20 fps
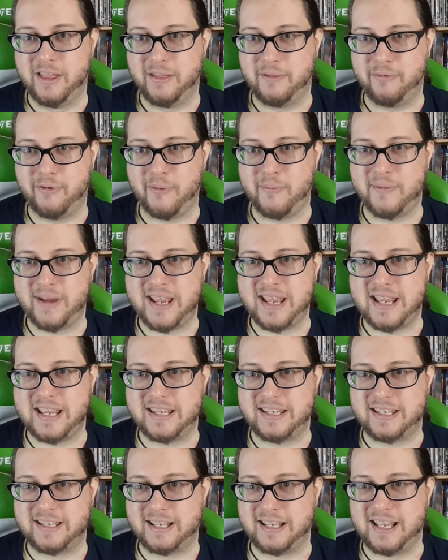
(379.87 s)
The problem
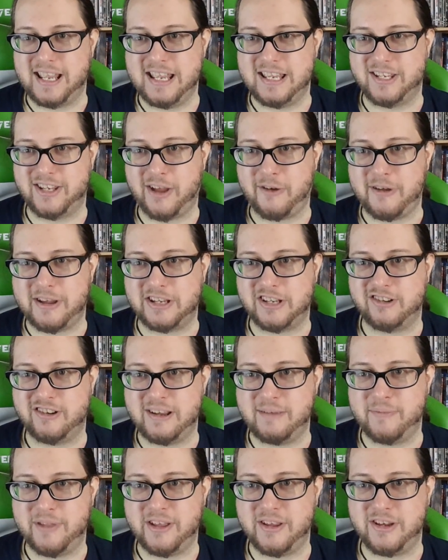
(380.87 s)
is, it's so
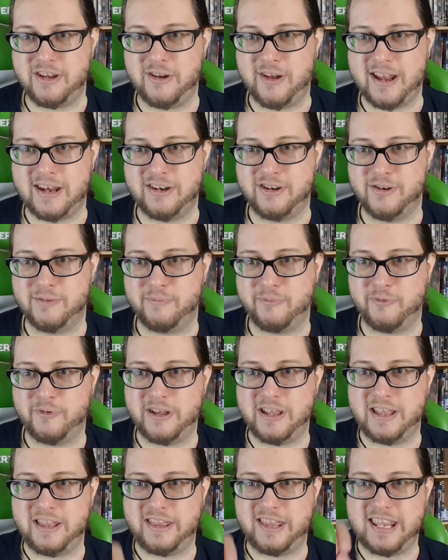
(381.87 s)
extreme that you end up
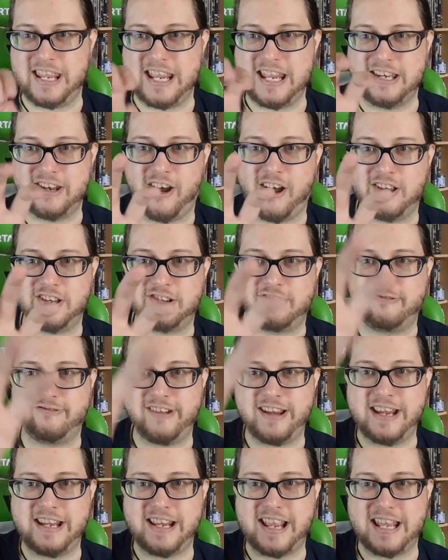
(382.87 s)
with the entire
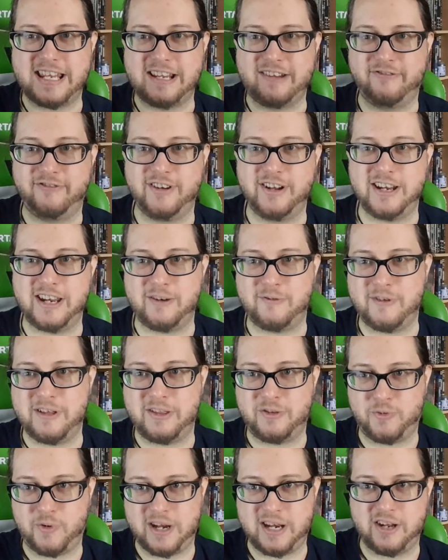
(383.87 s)
screen getting flooded
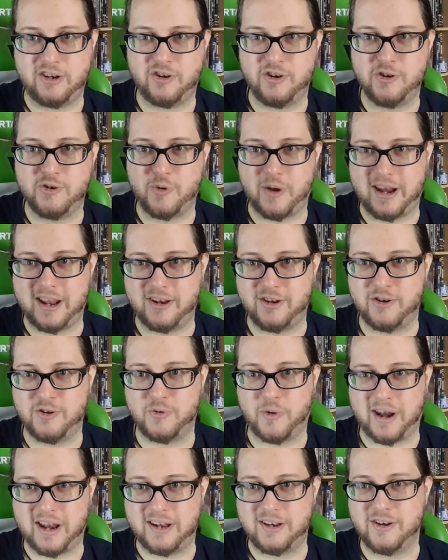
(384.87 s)
with 22, 22,
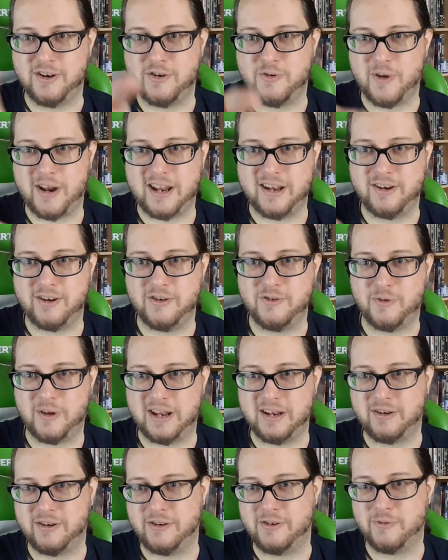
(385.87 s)
22, 22,
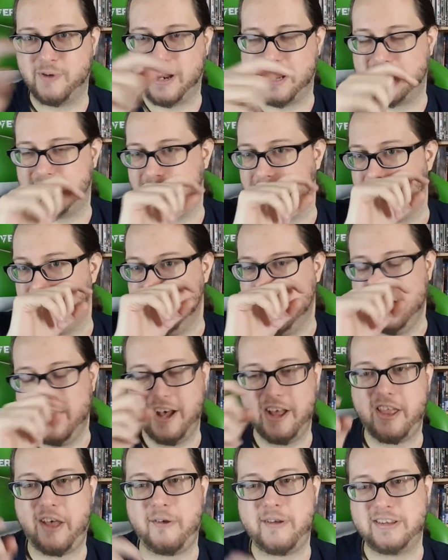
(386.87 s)
22, 22.
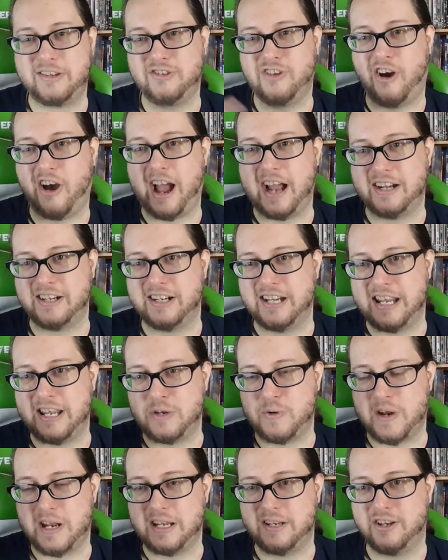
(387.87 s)
Although it's not actually
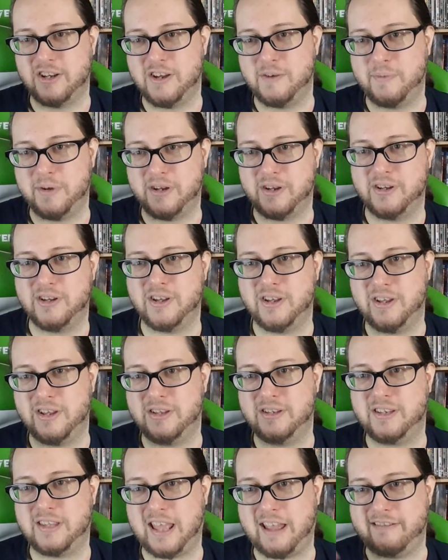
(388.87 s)
22
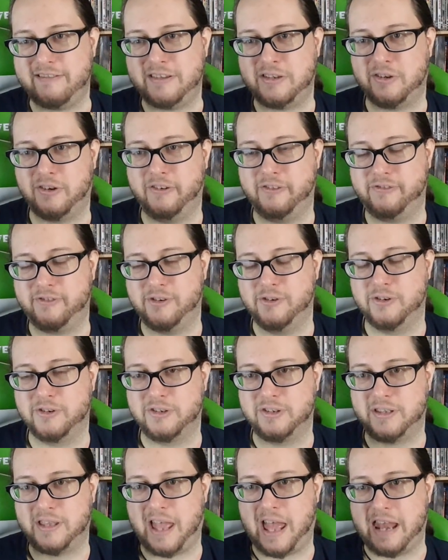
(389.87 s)
because there is, of
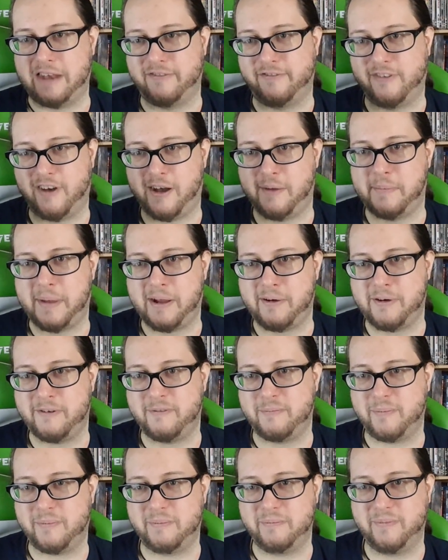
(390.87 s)
course, then
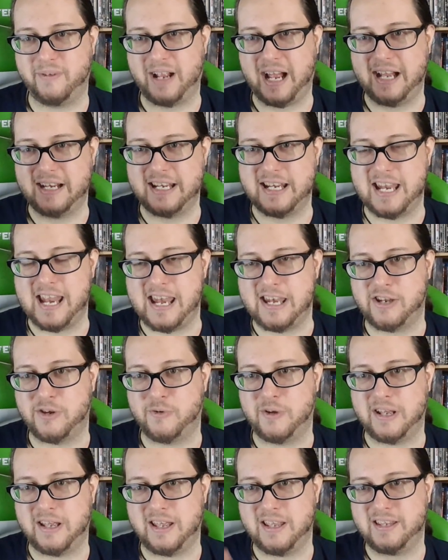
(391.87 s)
firepower added
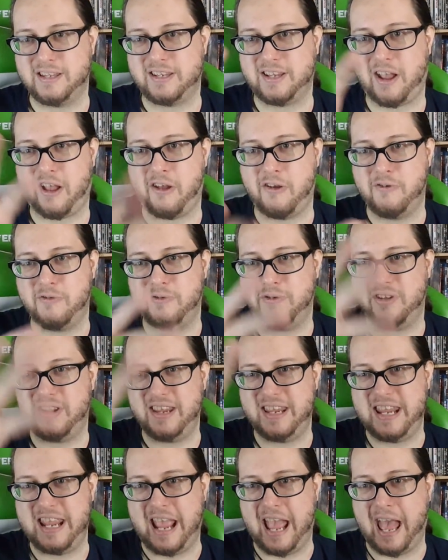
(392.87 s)
into it. So,
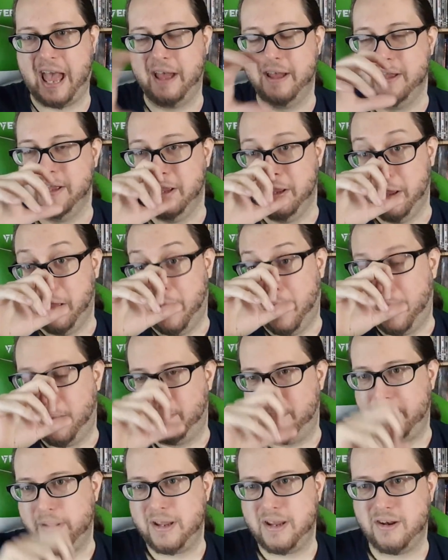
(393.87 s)
yeah.
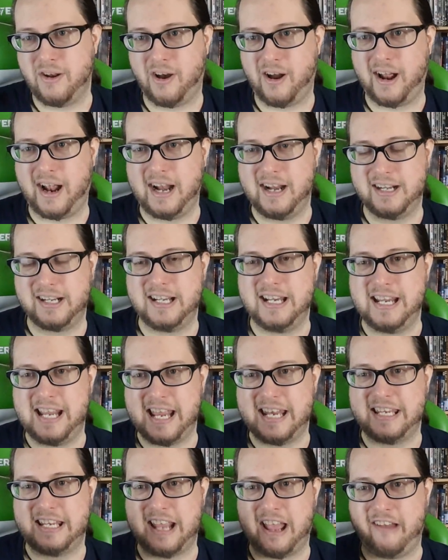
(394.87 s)
But you're not actually
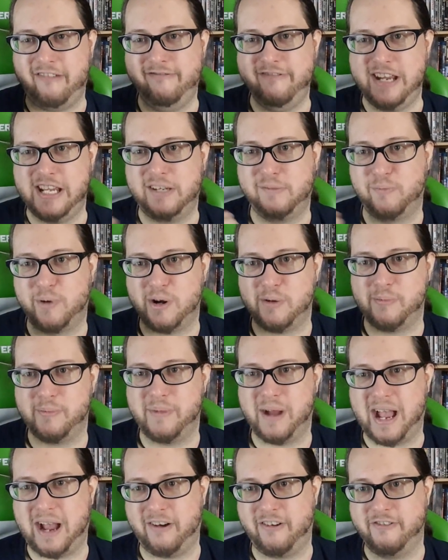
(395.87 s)
getting a reasonable
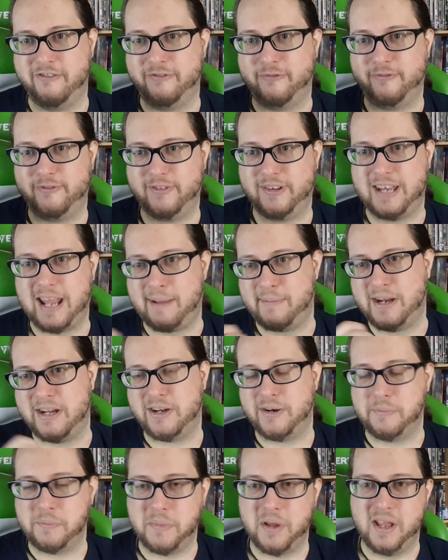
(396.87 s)
amount of damage.